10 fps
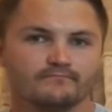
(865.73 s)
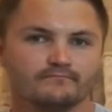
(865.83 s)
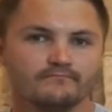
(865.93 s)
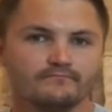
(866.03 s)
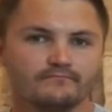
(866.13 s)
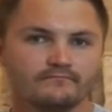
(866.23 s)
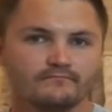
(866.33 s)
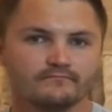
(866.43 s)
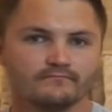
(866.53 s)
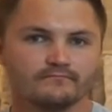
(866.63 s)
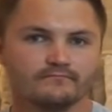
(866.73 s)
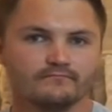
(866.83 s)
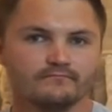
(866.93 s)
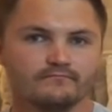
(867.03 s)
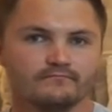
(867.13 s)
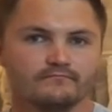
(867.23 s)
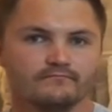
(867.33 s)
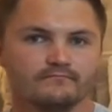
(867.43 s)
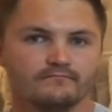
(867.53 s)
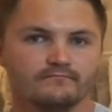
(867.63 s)

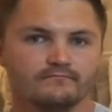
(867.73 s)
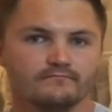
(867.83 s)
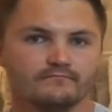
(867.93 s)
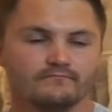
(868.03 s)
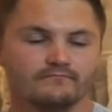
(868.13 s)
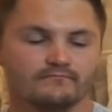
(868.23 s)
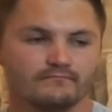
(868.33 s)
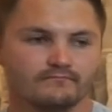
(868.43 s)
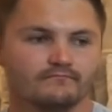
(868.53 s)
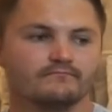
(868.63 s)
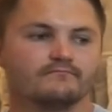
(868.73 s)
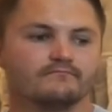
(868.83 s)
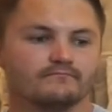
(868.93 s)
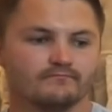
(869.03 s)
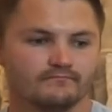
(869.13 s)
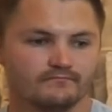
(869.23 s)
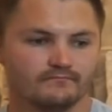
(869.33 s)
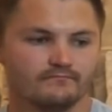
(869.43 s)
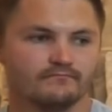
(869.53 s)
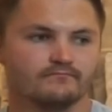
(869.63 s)

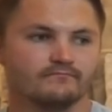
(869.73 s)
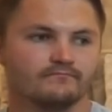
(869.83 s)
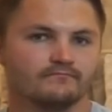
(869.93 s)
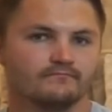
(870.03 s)
This person isn't speaking.